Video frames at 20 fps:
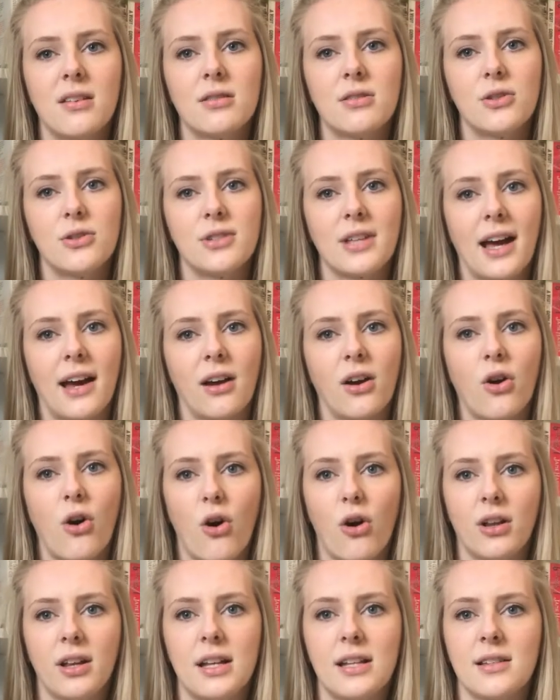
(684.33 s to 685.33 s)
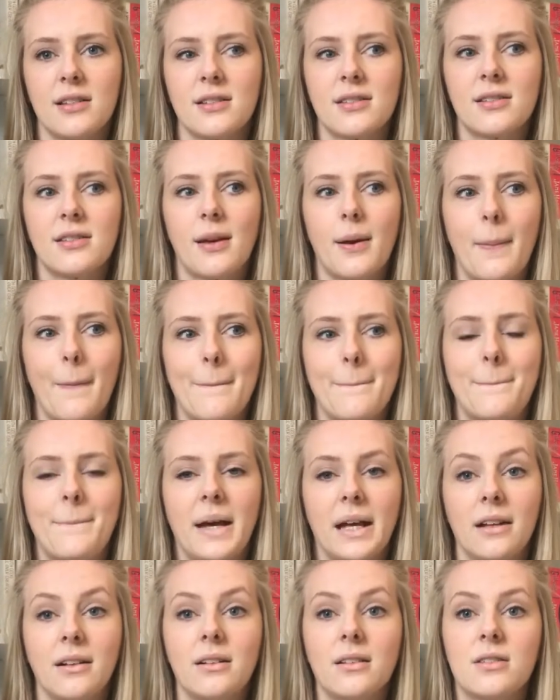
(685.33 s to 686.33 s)
Suzanne Collins
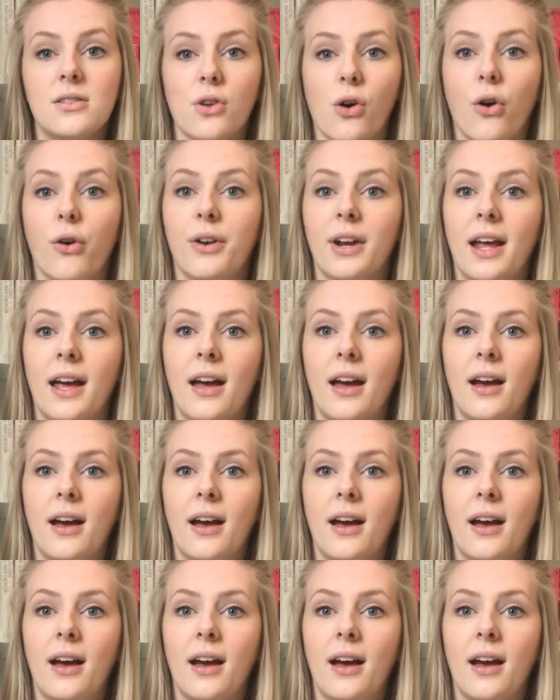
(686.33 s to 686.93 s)
builds on